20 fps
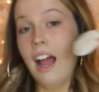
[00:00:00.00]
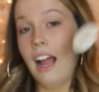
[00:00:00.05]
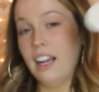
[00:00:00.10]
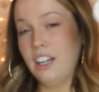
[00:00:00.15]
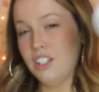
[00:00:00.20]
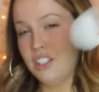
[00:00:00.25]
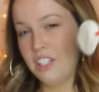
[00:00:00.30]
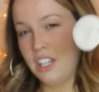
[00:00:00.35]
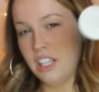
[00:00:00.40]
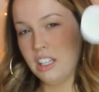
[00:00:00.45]
I
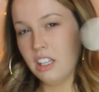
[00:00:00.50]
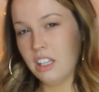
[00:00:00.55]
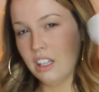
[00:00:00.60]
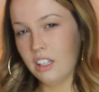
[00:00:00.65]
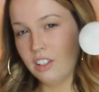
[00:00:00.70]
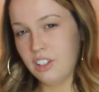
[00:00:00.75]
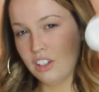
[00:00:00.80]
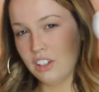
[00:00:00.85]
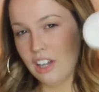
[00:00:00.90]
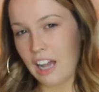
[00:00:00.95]
just take like a
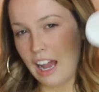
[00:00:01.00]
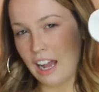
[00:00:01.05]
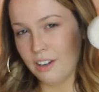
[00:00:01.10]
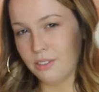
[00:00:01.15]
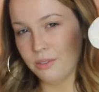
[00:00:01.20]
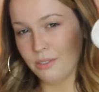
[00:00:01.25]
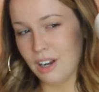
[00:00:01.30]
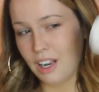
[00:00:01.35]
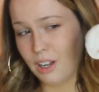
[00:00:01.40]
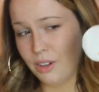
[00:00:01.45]
little
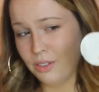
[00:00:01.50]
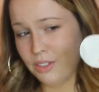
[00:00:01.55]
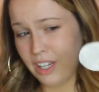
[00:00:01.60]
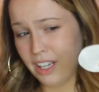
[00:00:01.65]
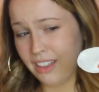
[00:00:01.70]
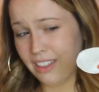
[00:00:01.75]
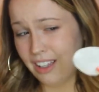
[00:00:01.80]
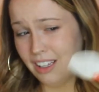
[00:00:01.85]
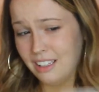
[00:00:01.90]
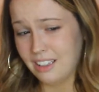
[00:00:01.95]
cotton round. I
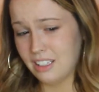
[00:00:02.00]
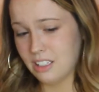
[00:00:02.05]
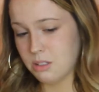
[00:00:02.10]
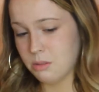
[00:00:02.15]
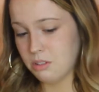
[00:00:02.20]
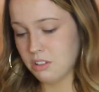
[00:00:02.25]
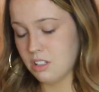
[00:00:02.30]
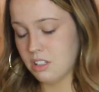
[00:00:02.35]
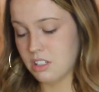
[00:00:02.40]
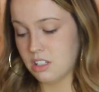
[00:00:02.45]
think that's
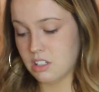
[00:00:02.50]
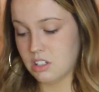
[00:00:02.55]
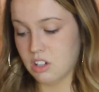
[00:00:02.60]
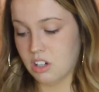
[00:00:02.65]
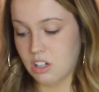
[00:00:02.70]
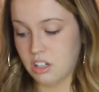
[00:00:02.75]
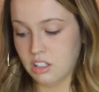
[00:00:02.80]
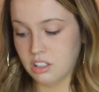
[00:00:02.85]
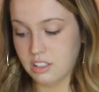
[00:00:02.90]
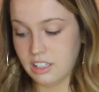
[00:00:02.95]
what this is
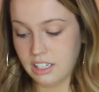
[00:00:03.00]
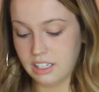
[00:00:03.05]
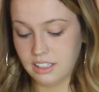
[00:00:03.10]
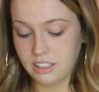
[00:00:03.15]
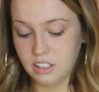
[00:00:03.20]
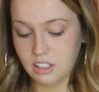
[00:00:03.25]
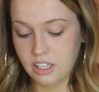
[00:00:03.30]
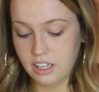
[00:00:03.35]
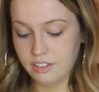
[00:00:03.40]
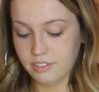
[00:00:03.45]
called. I
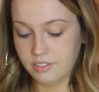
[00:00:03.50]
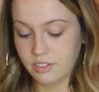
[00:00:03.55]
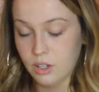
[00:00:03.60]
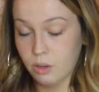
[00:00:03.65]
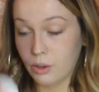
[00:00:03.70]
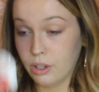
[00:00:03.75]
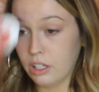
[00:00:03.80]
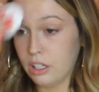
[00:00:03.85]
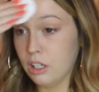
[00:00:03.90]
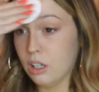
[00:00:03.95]
have no
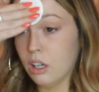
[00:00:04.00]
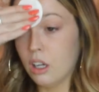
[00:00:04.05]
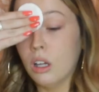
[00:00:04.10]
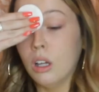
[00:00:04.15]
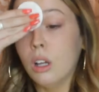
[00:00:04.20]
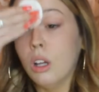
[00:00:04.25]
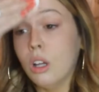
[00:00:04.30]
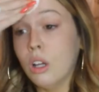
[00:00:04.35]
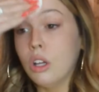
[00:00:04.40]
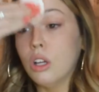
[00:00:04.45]
idea
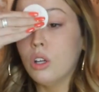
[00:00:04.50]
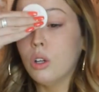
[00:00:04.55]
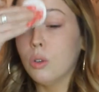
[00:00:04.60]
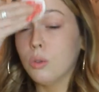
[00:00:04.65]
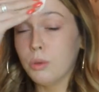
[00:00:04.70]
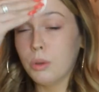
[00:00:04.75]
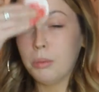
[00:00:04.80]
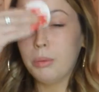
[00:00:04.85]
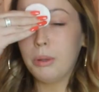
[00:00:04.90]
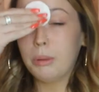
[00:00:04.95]

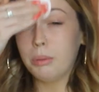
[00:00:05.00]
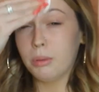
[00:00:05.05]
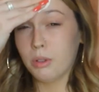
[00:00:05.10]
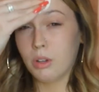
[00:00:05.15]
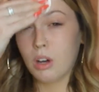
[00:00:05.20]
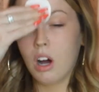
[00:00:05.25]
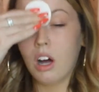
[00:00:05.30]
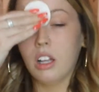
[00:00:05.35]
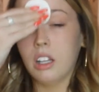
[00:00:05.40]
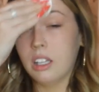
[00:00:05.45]
what people
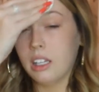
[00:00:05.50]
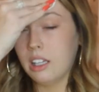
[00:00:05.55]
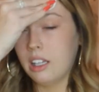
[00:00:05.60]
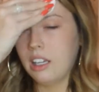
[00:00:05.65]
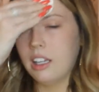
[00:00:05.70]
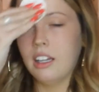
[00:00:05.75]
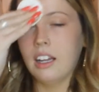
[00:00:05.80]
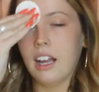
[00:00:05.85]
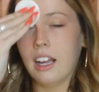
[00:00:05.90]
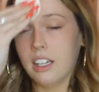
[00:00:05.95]
call it.
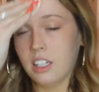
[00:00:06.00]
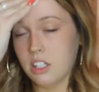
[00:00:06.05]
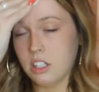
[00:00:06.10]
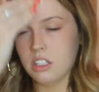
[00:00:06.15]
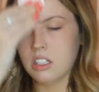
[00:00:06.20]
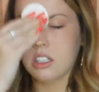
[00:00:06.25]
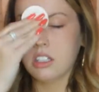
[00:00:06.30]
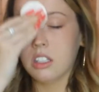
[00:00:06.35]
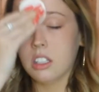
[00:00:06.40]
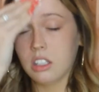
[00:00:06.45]
And I
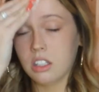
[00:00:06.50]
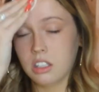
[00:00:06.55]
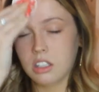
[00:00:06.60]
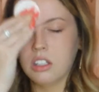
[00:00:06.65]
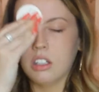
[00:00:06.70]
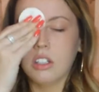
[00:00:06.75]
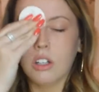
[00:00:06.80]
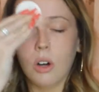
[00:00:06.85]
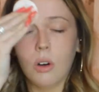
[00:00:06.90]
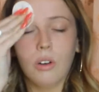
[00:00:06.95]
just
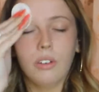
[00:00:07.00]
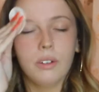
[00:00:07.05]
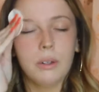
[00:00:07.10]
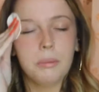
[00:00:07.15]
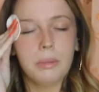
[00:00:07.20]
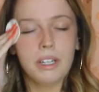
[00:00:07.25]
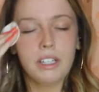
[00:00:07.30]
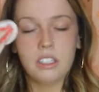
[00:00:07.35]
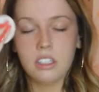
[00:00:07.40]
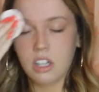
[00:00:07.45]
go over
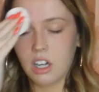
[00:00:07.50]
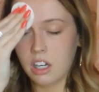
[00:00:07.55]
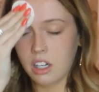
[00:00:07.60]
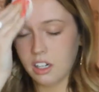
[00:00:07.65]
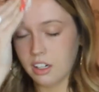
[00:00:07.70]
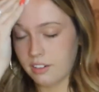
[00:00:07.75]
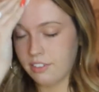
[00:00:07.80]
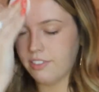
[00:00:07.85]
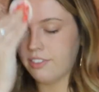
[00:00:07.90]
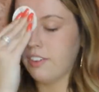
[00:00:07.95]
my
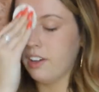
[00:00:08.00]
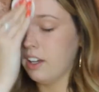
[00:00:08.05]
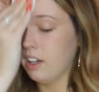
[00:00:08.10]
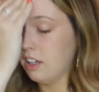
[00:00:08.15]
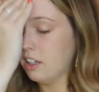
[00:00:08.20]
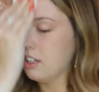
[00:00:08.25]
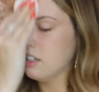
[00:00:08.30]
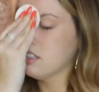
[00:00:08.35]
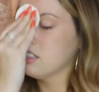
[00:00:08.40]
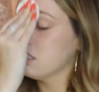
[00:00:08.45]
entire
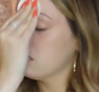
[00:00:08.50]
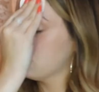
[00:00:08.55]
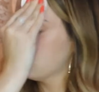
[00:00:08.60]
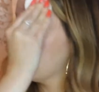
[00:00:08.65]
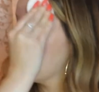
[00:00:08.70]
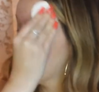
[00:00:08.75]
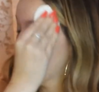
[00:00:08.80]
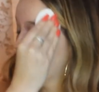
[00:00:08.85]
face.